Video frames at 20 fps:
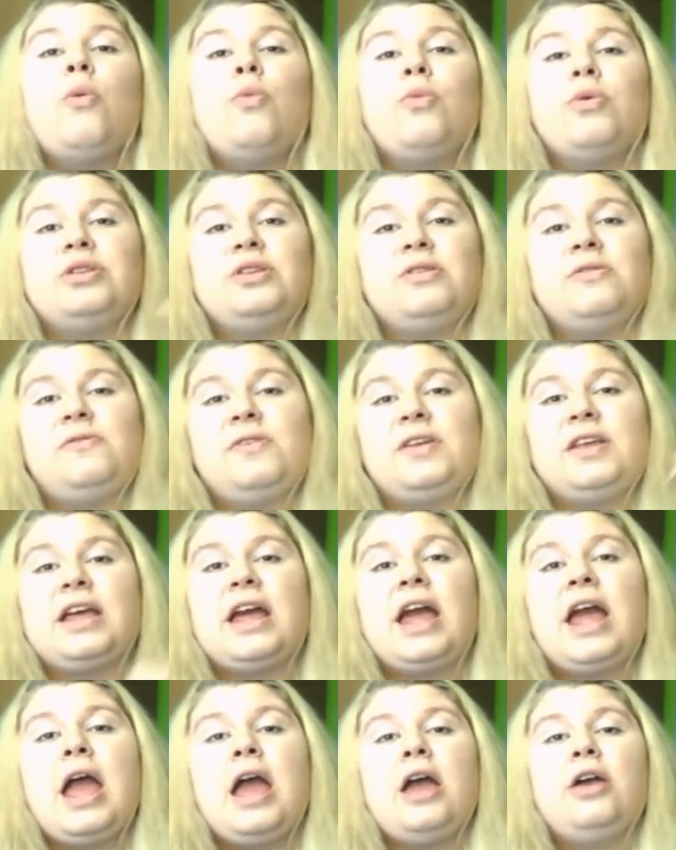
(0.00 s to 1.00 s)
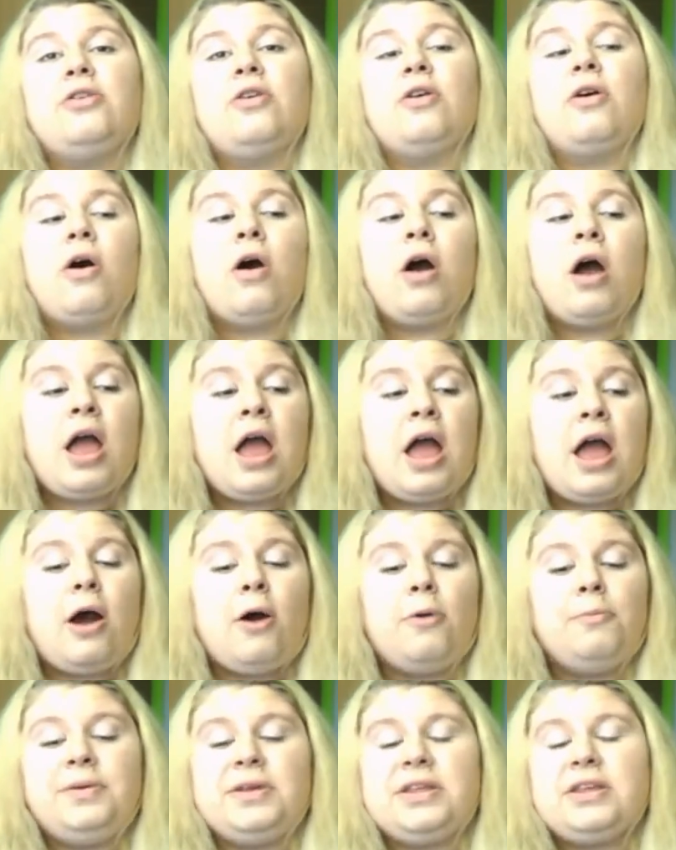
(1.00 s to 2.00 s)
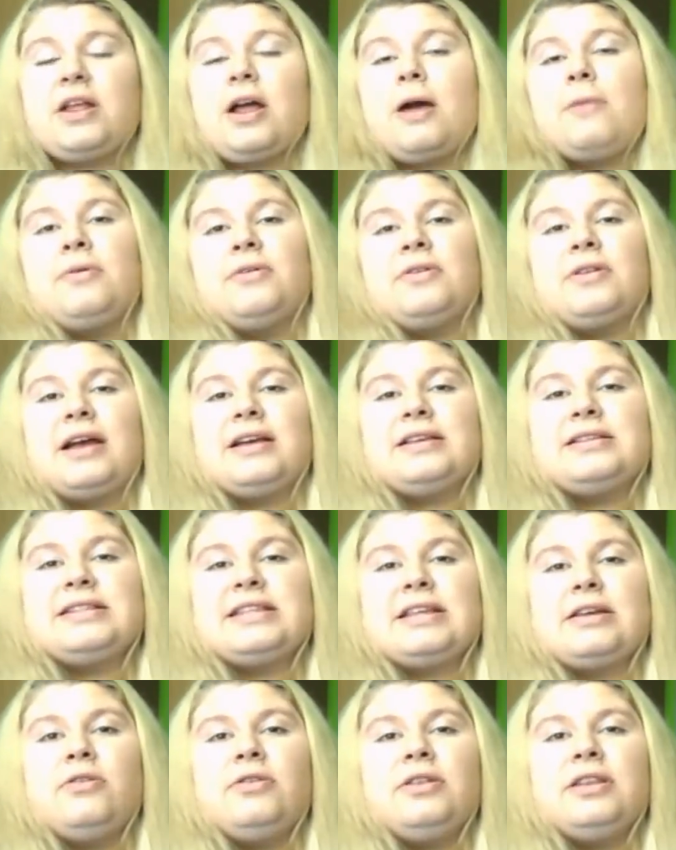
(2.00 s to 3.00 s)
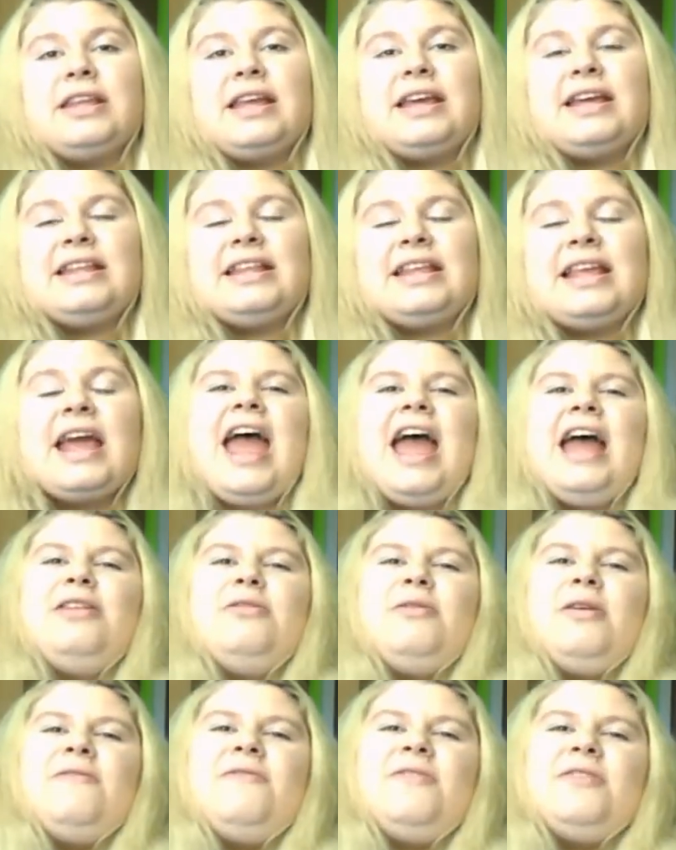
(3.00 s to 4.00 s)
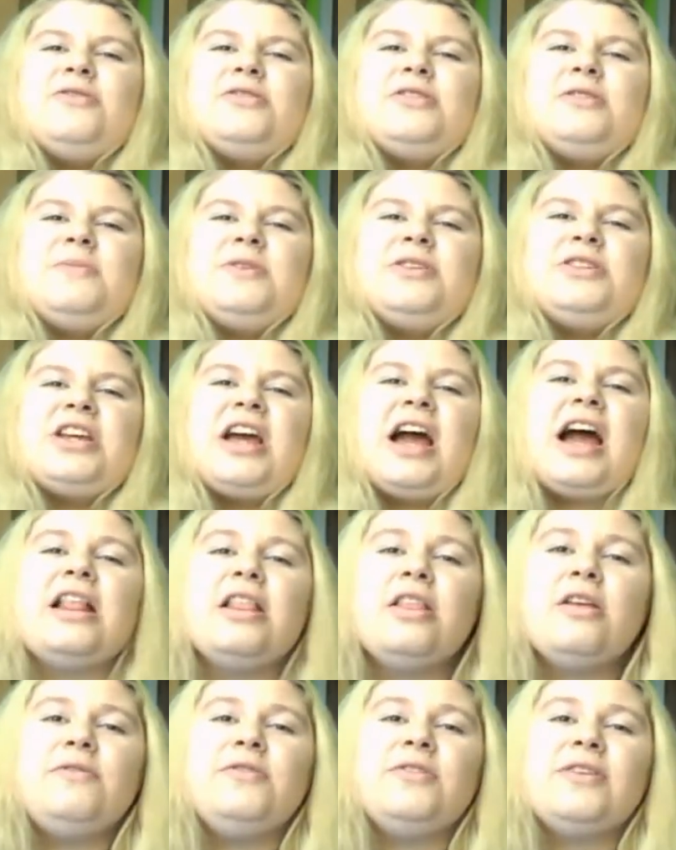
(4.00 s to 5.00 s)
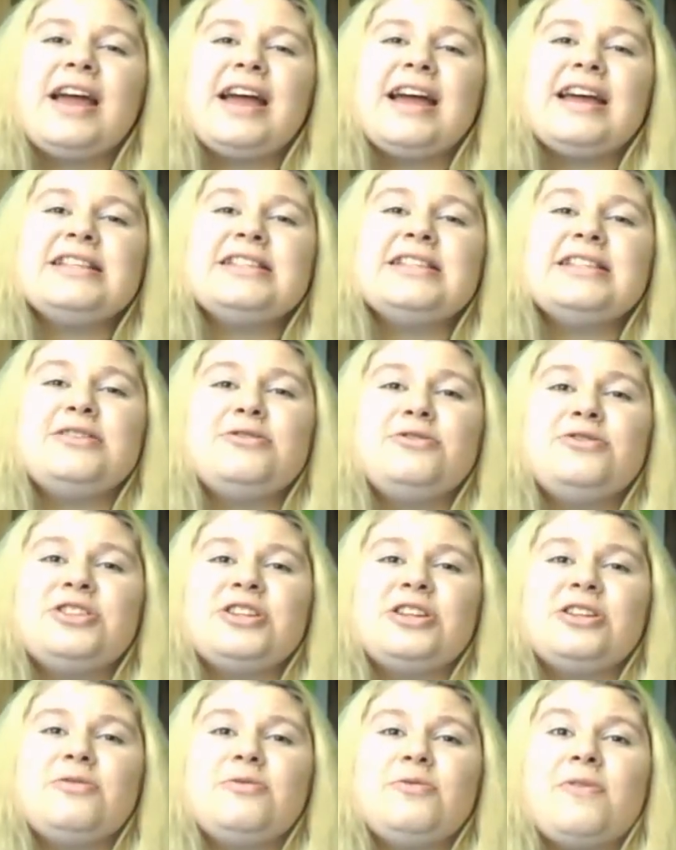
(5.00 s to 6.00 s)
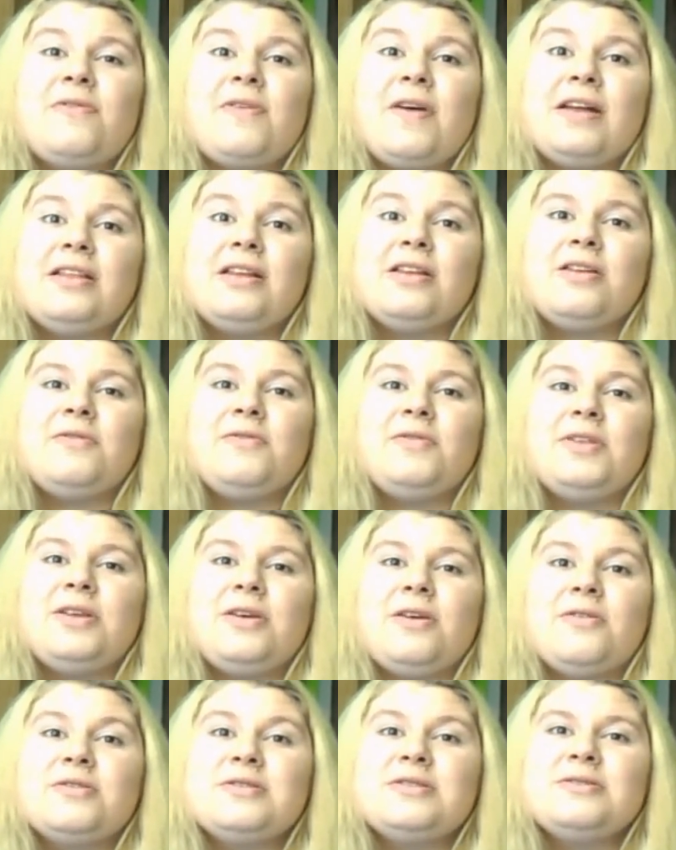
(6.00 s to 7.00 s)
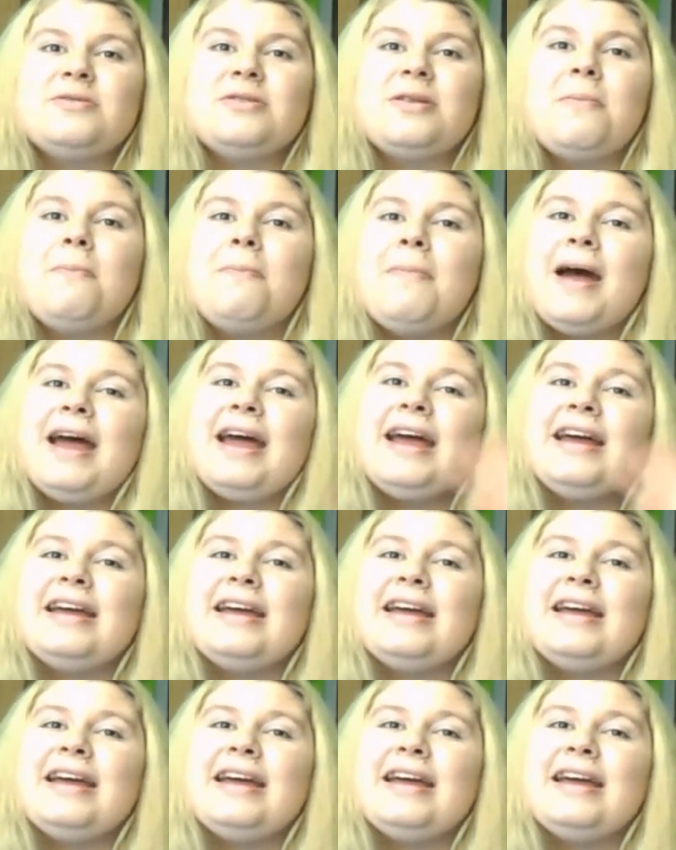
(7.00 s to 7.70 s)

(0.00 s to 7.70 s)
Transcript: what you think your opinion about us content. Anyway, thank you so much. Love you guys. See you channel with another video soon. Bye!